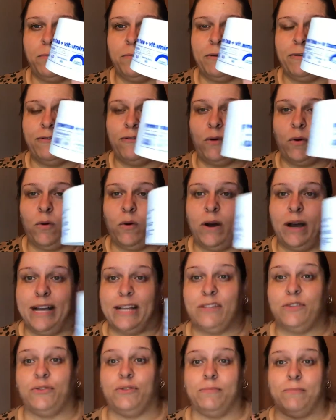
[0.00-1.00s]
before I
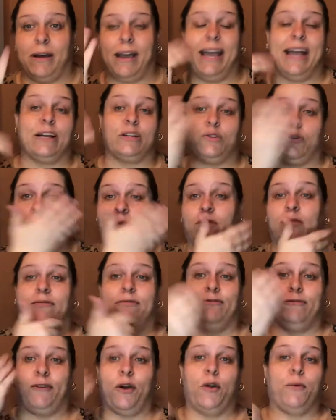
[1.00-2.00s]
do my actual
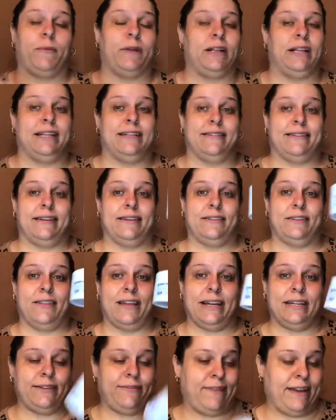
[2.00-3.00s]
foam cleanser. So
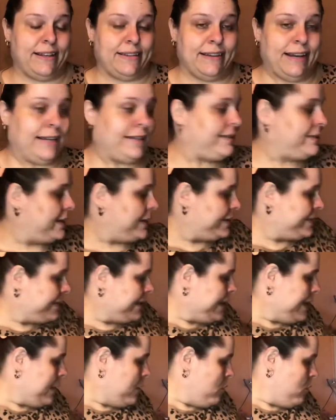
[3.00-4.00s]
that's fantastic to
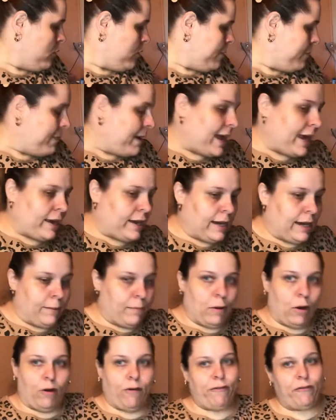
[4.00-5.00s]
get all the makeup
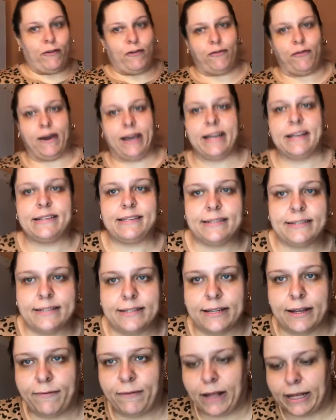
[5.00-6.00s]
off your face and
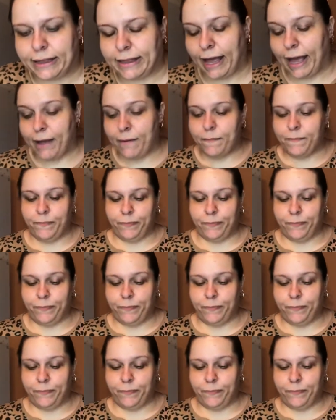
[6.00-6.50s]
stuff like that.